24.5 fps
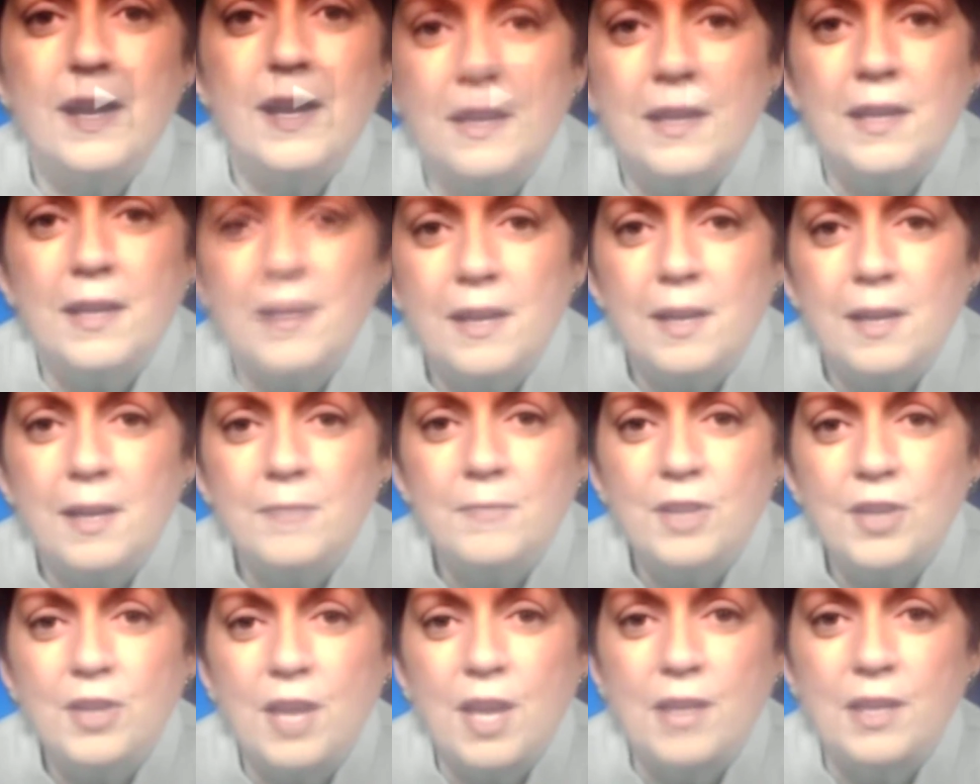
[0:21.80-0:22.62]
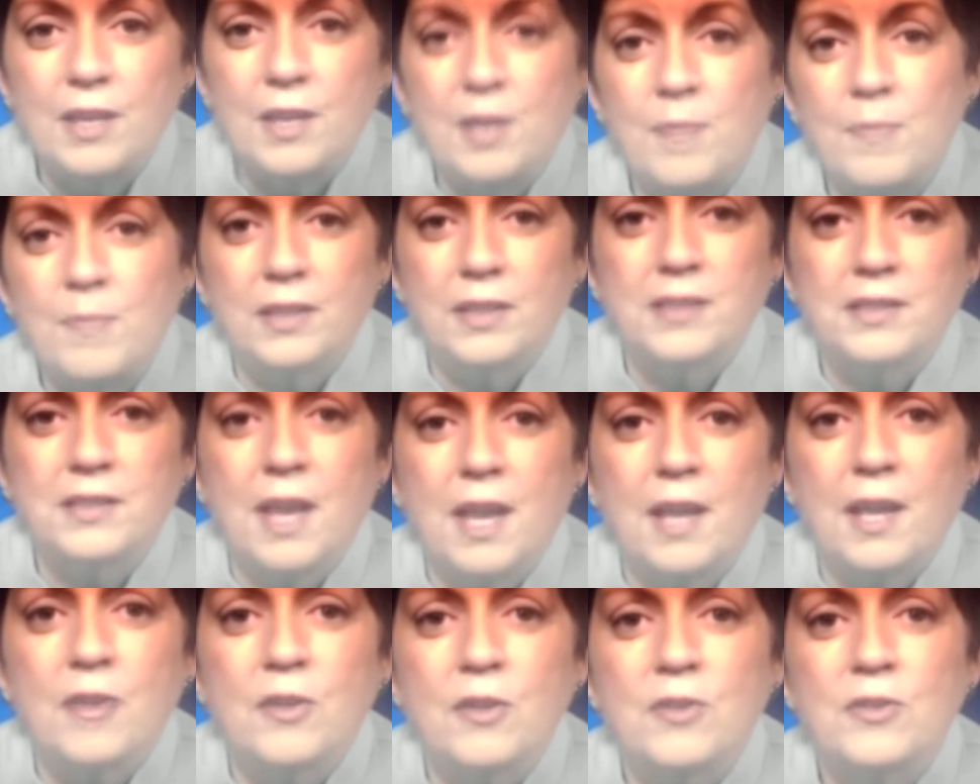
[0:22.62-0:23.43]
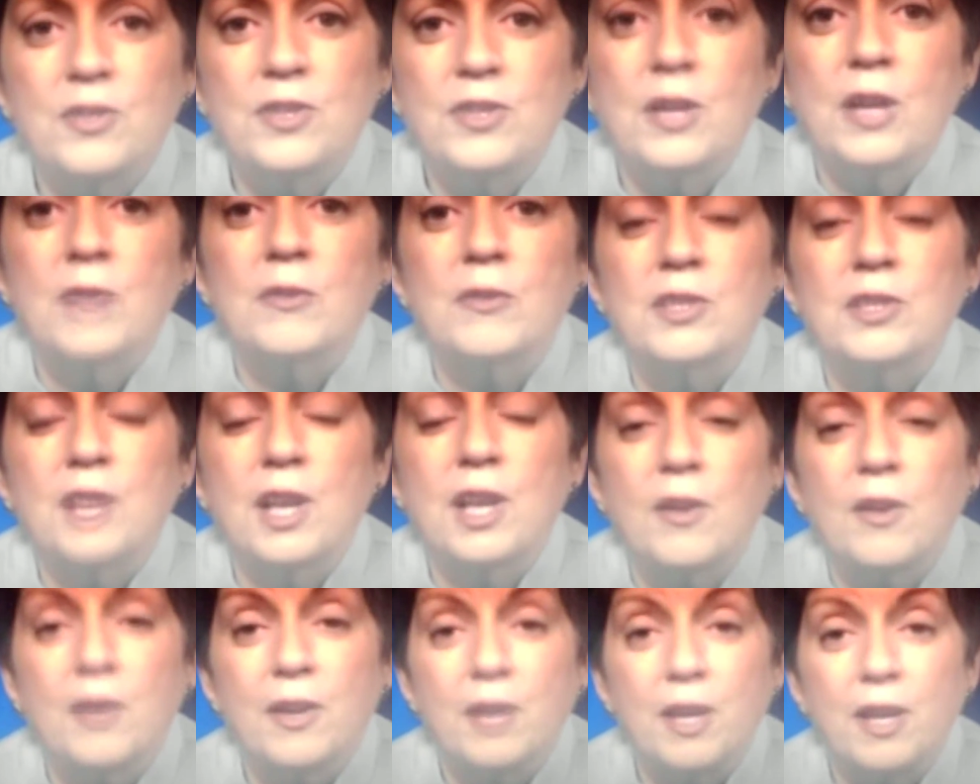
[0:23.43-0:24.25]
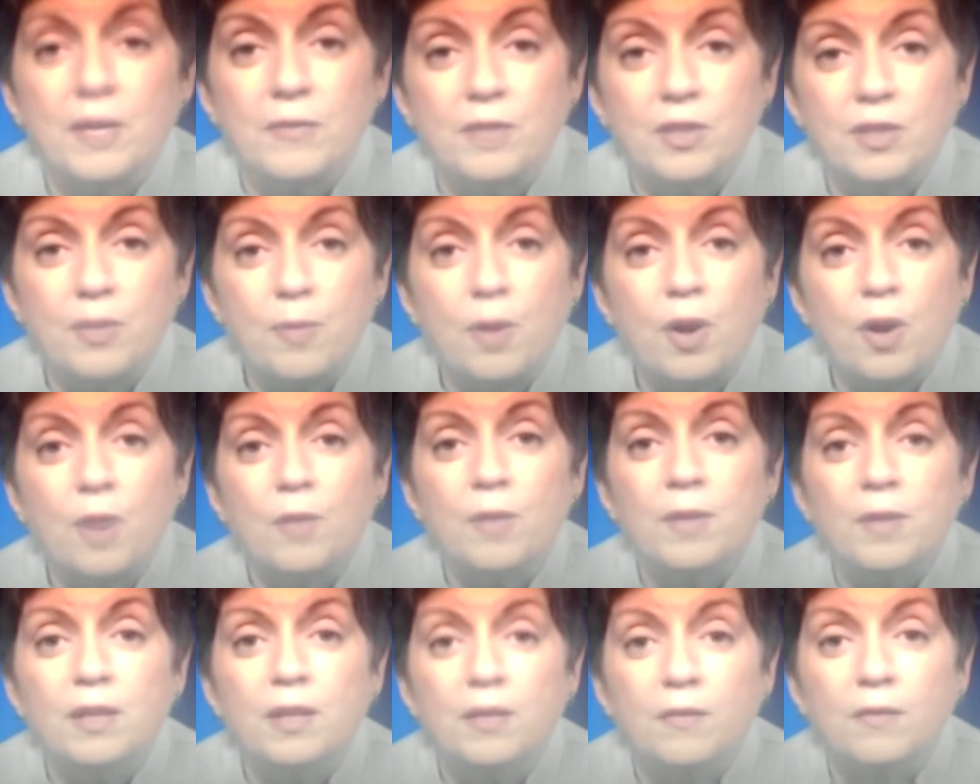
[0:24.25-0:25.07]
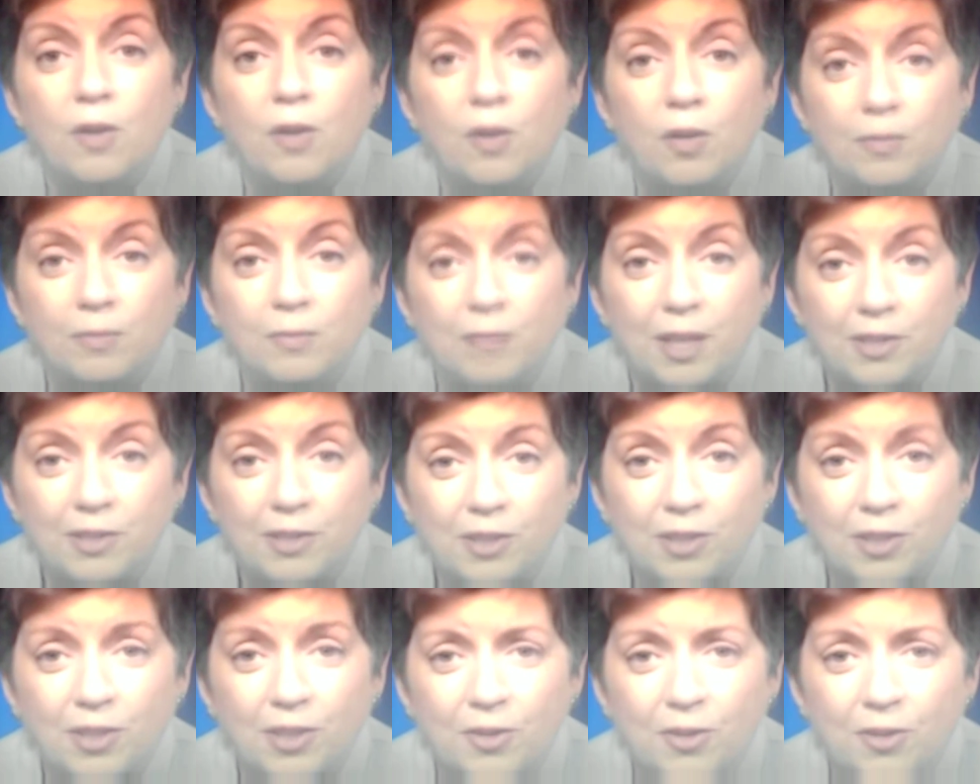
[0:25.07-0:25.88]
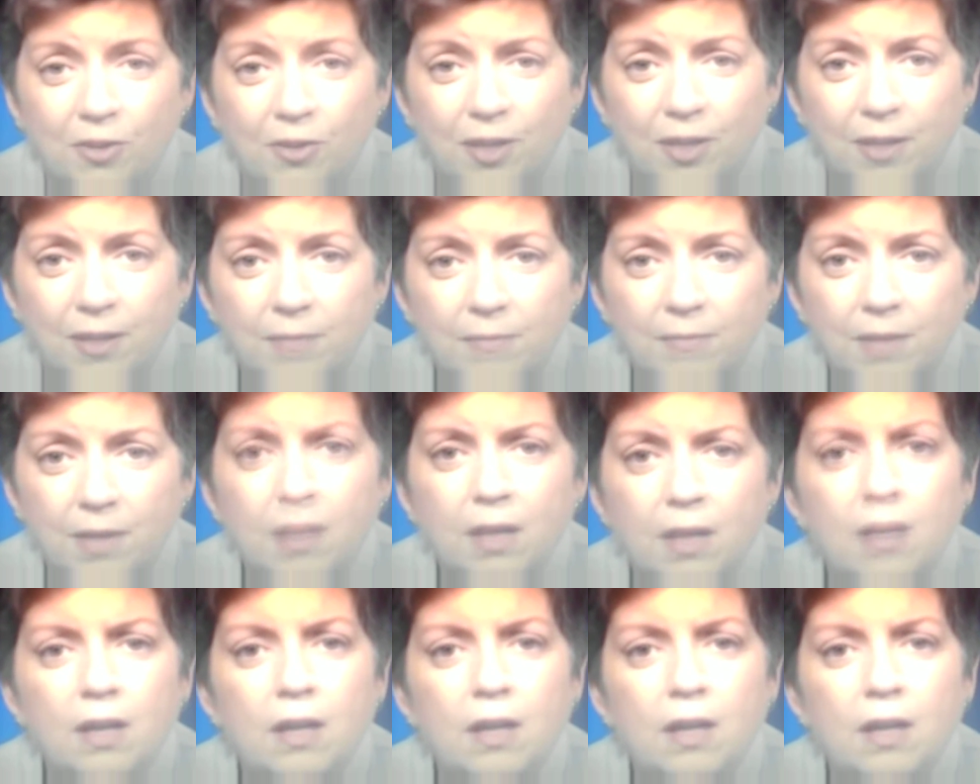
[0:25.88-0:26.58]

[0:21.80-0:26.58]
Hi, I'm Janet Napolitano, Secretary of the Department of Homeland Security.